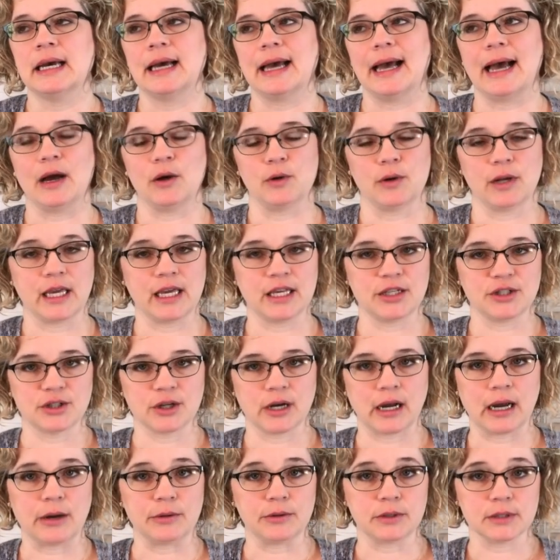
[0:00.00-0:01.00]
how
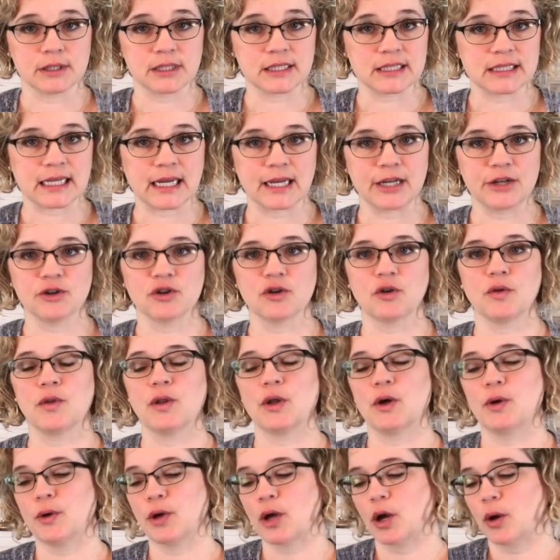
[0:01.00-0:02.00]
to design your own
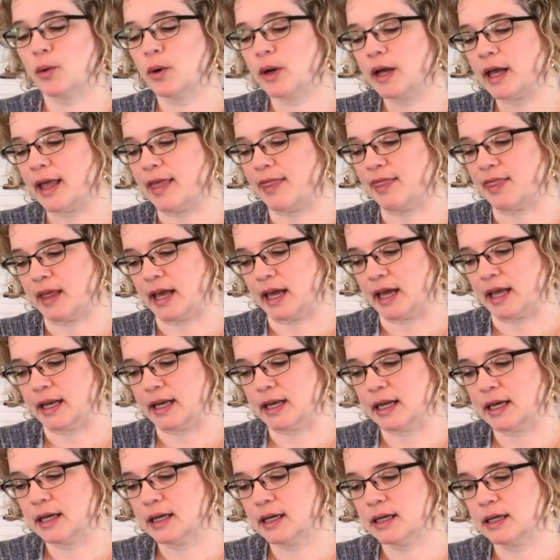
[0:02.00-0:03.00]
logo, and
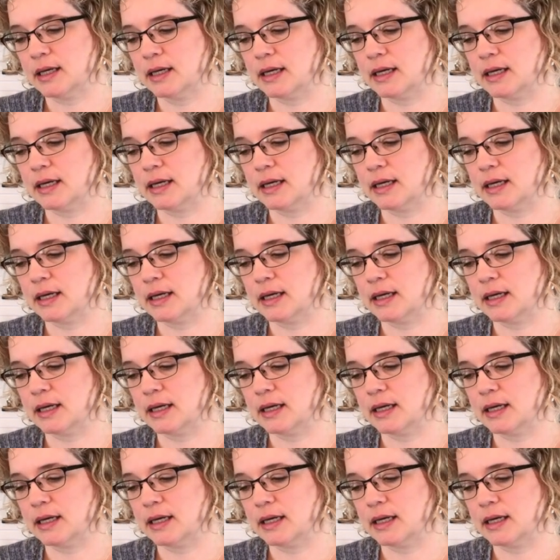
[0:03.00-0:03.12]
then